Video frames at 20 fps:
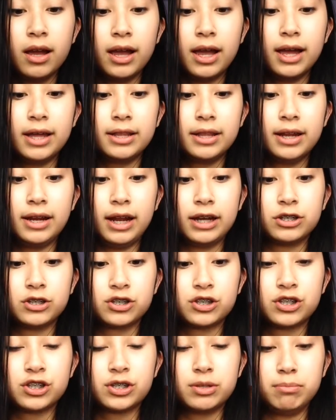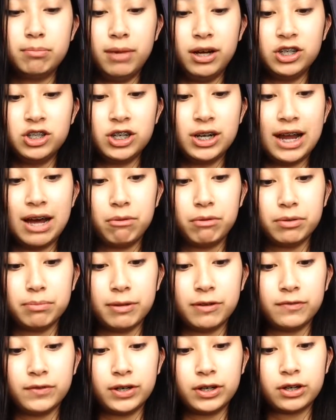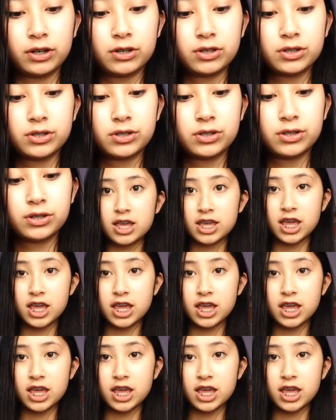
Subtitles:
And then I just smudge it out with my fingers.